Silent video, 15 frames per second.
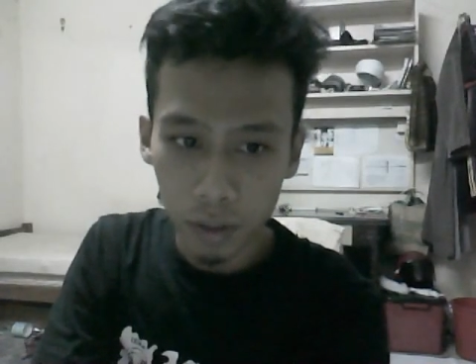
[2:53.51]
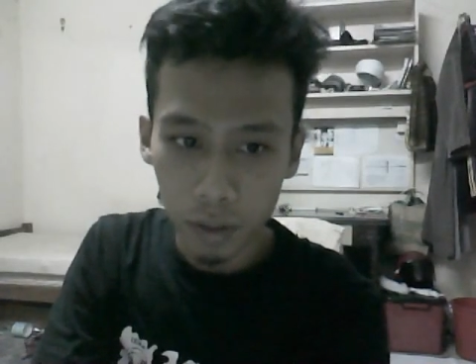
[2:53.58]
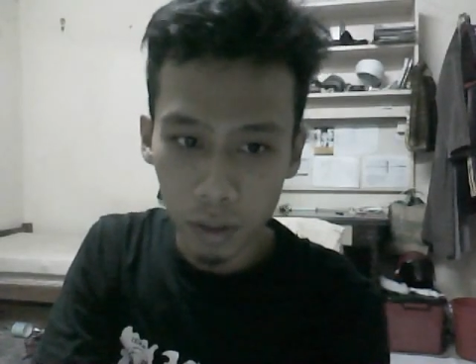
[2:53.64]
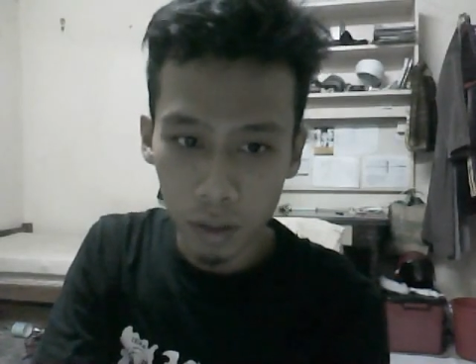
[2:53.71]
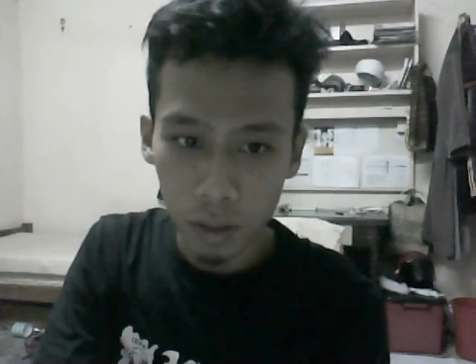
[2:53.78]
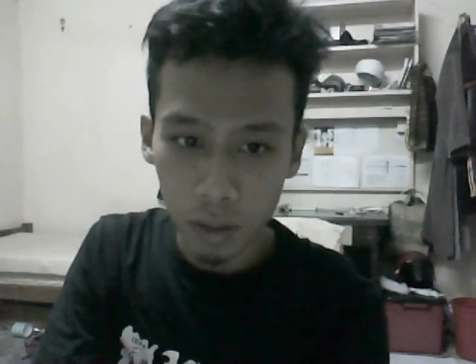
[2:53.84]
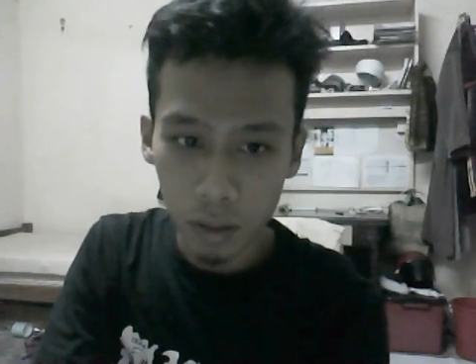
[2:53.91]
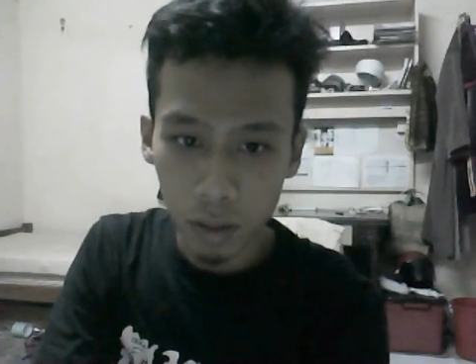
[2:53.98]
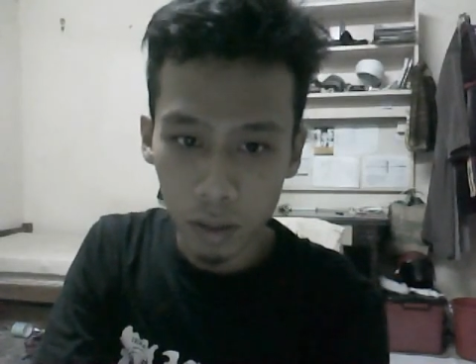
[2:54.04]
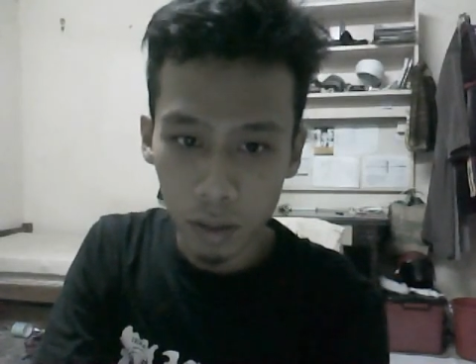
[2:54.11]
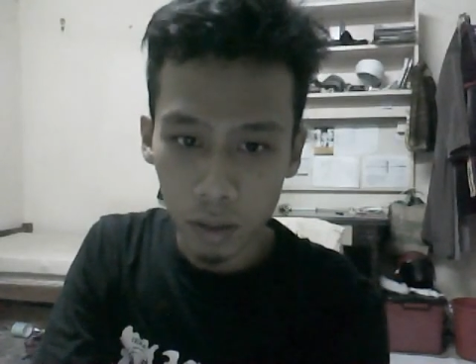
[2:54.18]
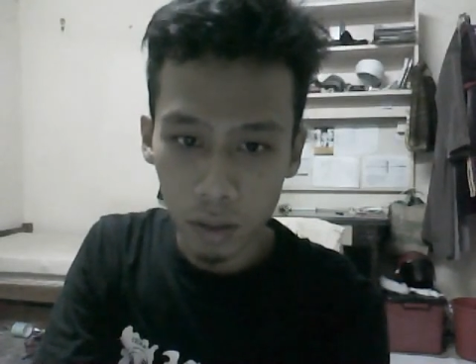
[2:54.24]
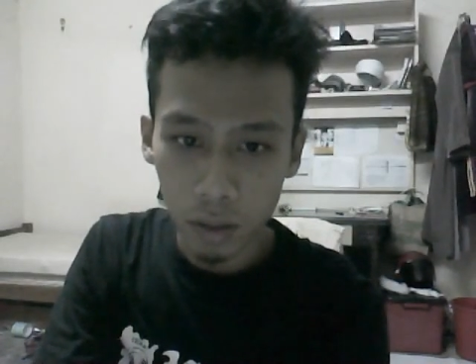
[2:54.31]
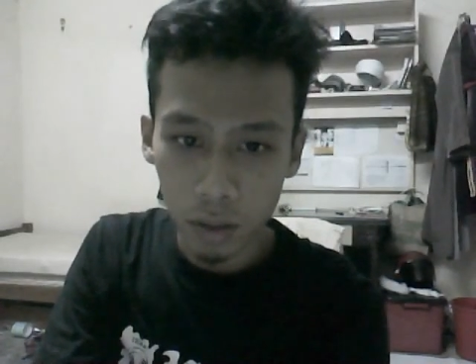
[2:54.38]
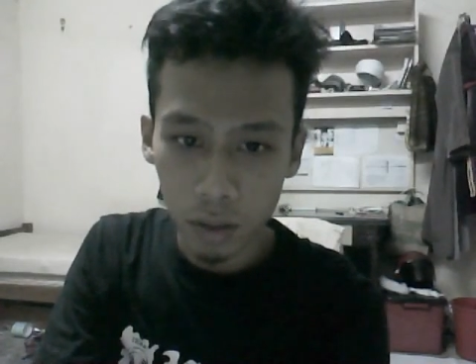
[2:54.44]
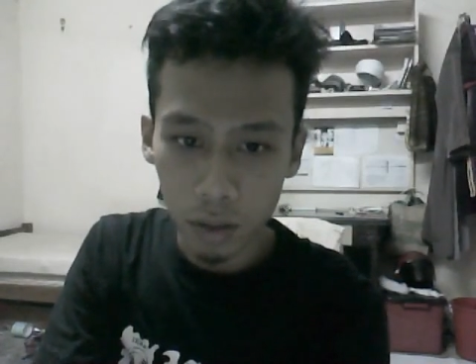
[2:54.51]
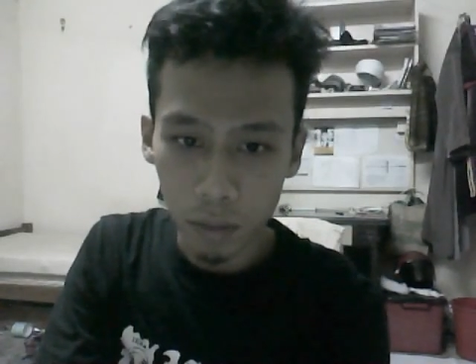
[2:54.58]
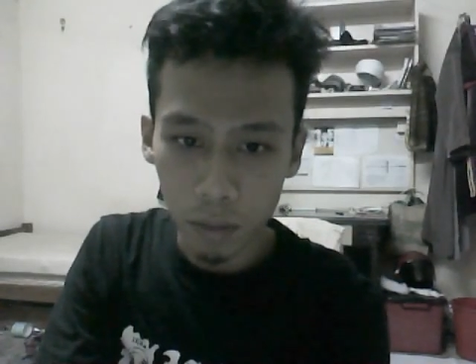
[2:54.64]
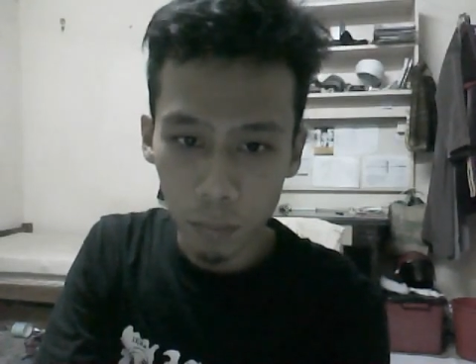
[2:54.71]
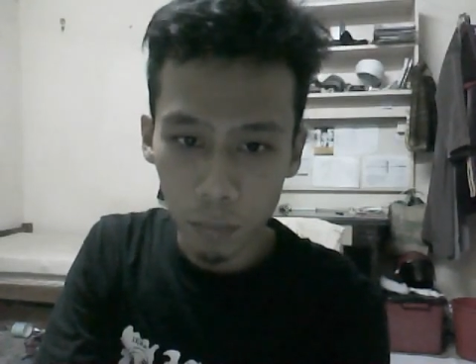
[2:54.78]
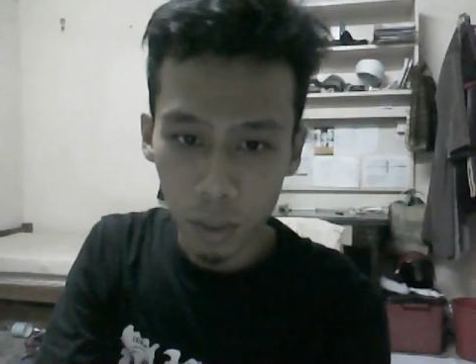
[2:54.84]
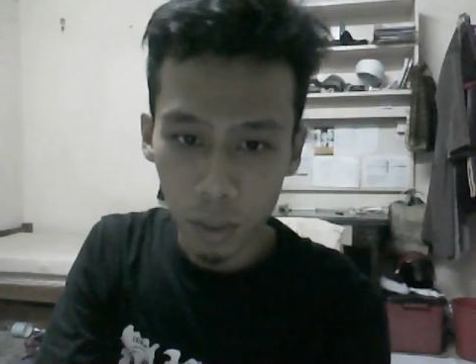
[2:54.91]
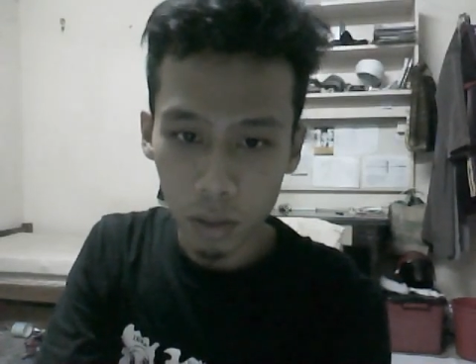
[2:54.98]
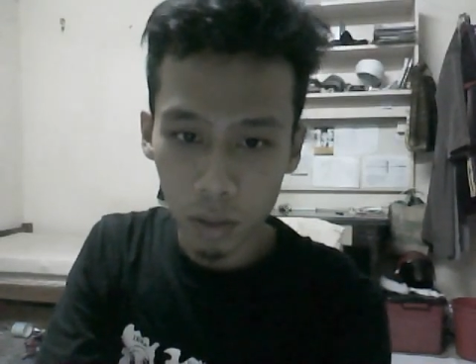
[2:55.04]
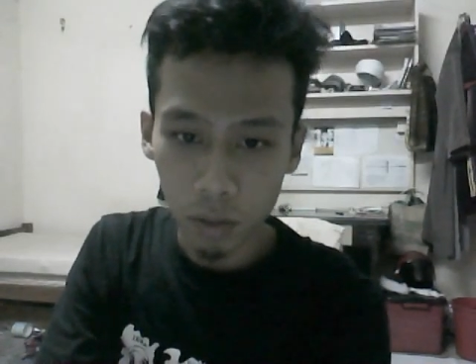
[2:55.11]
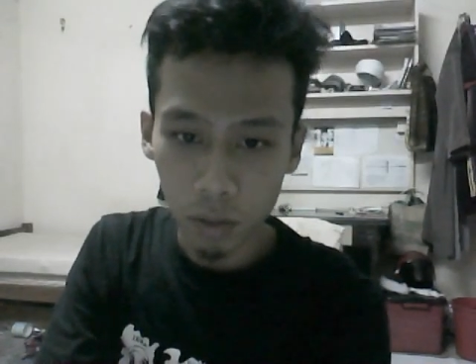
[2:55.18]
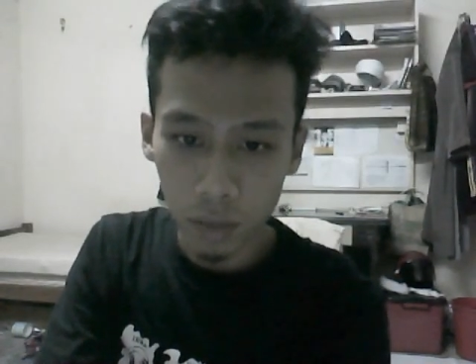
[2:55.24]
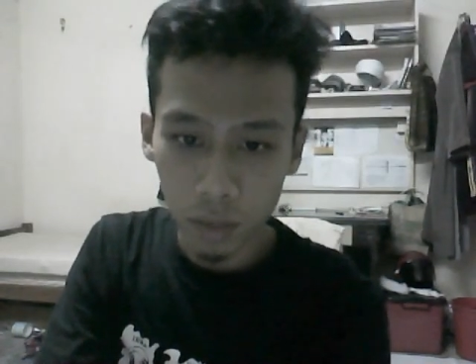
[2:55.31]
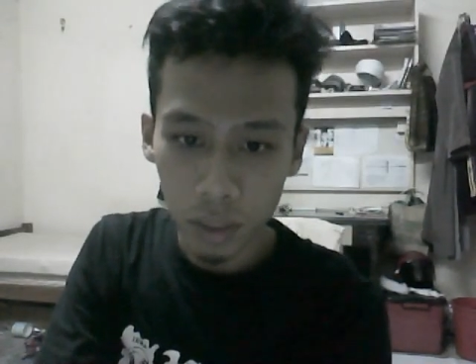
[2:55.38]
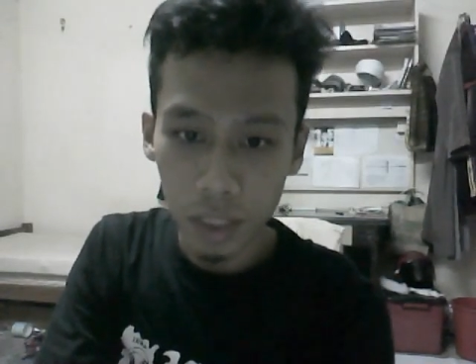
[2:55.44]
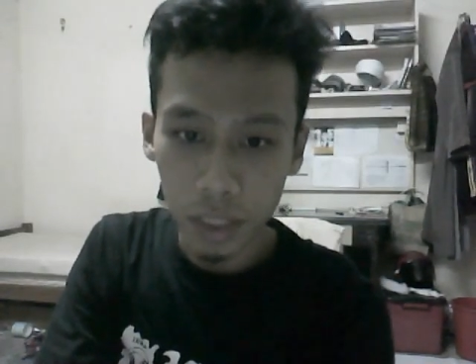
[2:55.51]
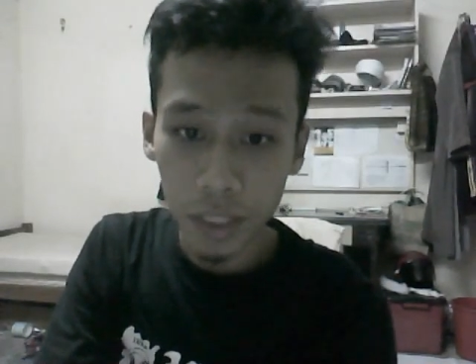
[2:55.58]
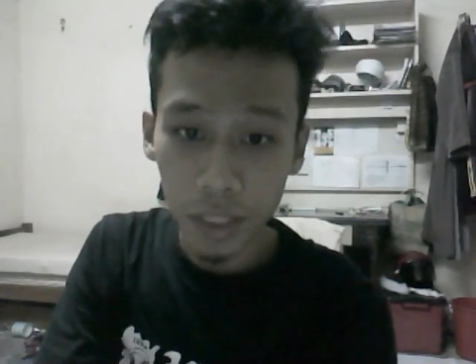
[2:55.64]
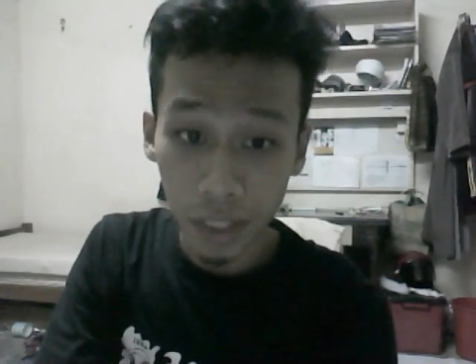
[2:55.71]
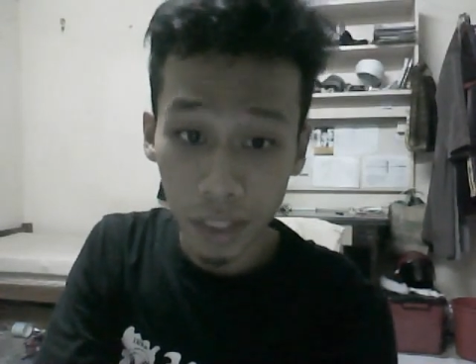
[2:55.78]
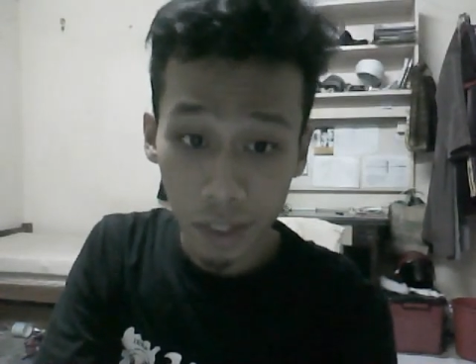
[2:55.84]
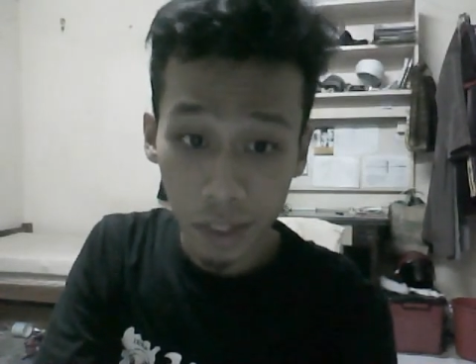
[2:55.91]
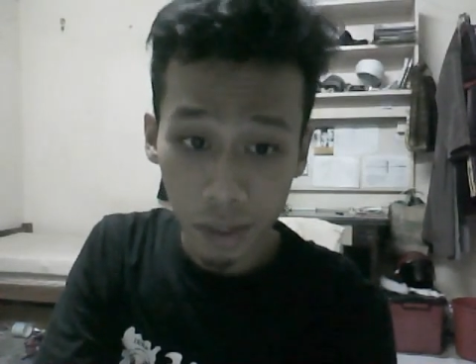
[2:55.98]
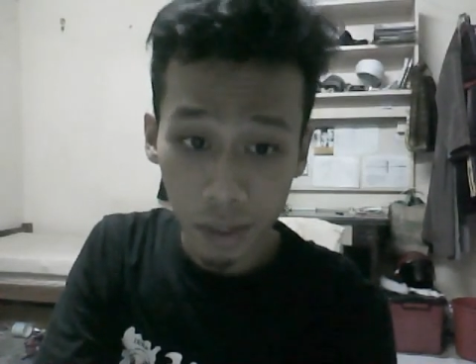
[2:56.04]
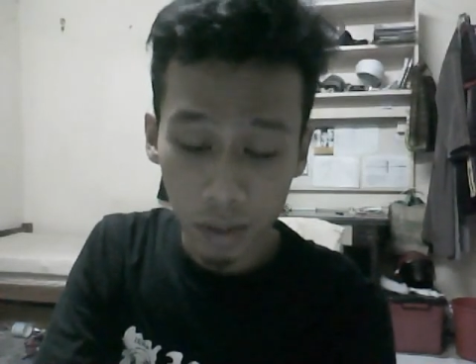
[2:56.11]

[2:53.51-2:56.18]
the price of the ticket,